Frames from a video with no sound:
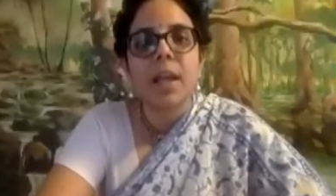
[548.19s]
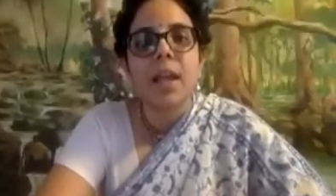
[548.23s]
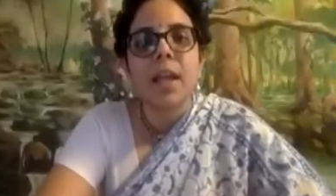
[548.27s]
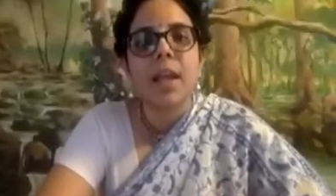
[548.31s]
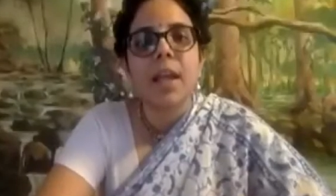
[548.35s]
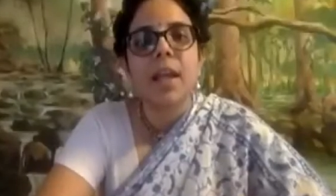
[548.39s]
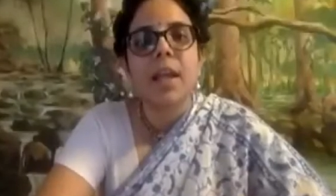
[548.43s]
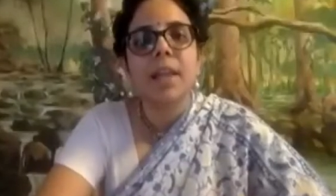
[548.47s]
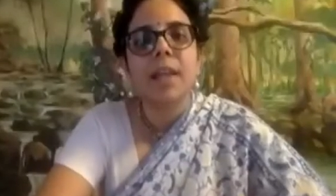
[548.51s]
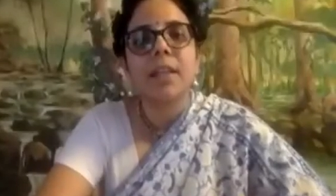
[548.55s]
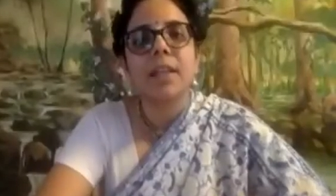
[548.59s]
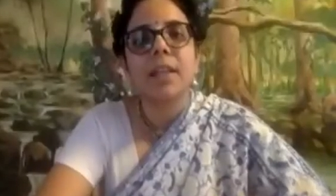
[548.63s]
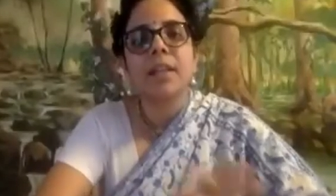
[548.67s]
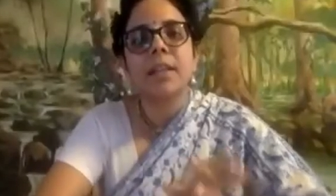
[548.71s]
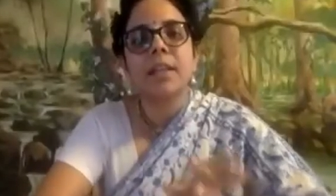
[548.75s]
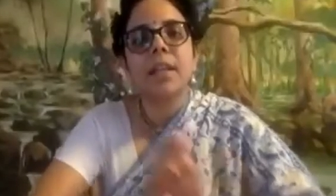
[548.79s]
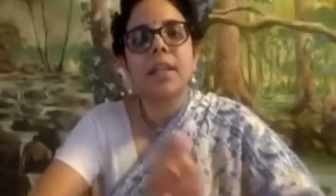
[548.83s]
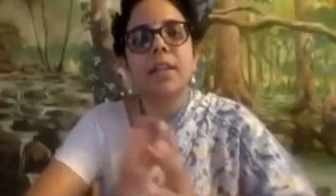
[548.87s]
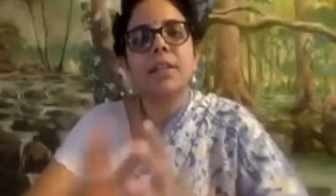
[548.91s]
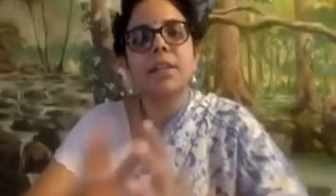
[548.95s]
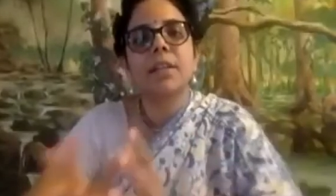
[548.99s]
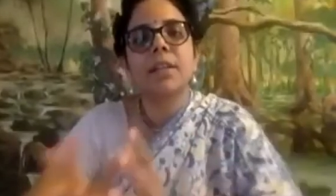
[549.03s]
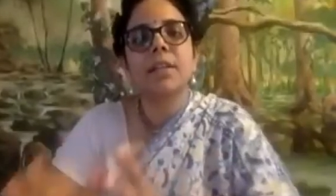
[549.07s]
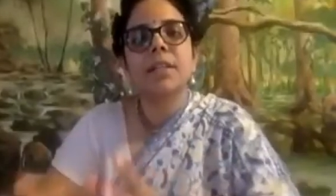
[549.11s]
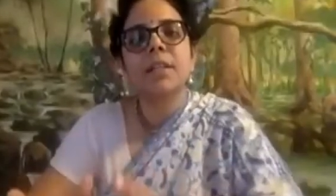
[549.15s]
And then
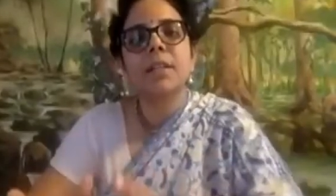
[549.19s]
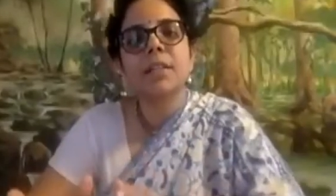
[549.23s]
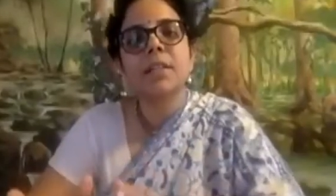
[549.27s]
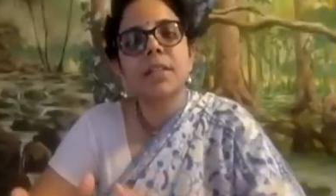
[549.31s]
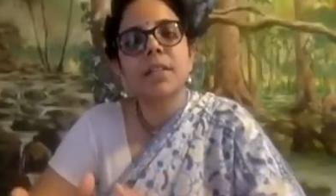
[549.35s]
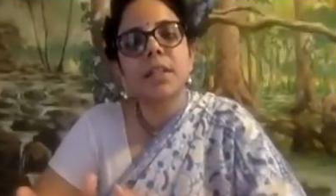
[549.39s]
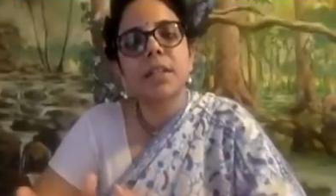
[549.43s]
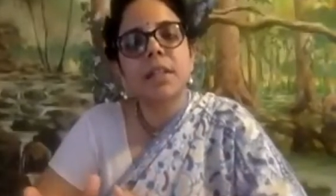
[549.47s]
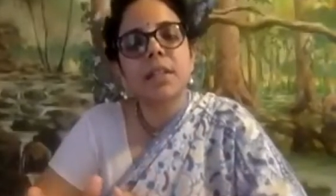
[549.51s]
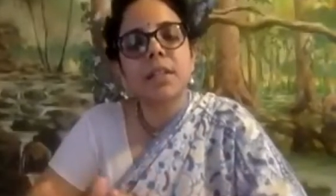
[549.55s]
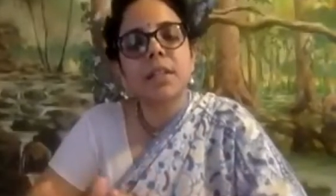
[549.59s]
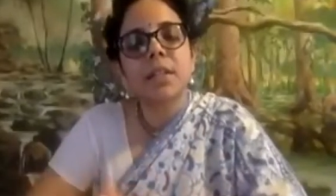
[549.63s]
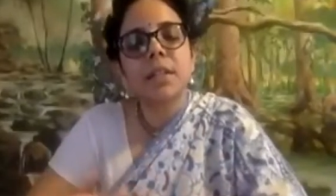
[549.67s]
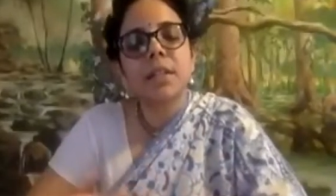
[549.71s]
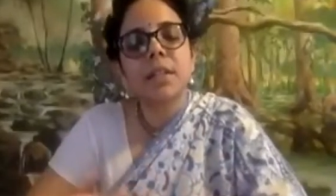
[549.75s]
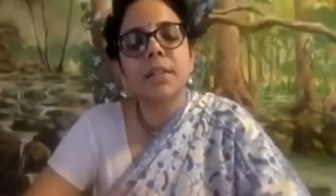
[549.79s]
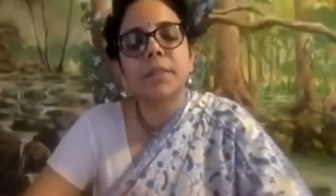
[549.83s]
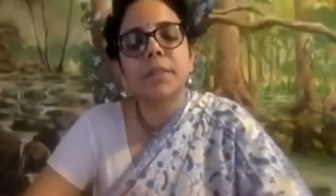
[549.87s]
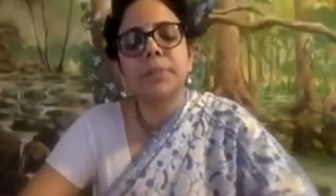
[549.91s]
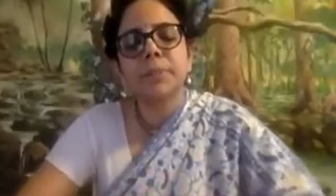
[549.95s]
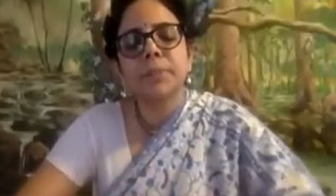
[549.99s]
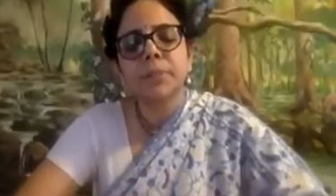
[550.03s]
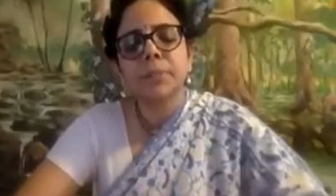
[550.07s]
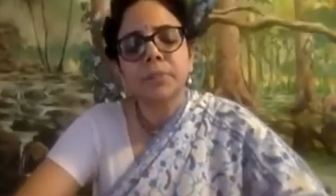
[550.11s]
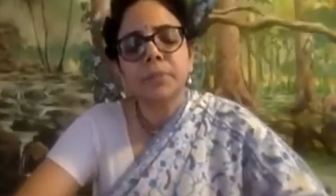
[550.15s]
there is,
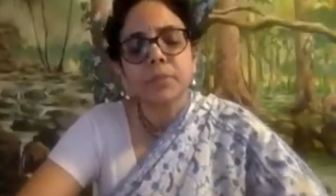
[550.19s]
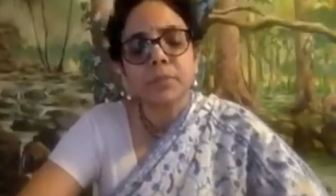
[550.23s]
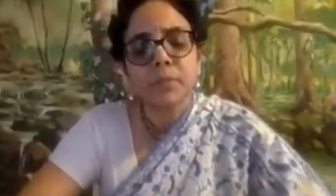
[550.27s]
and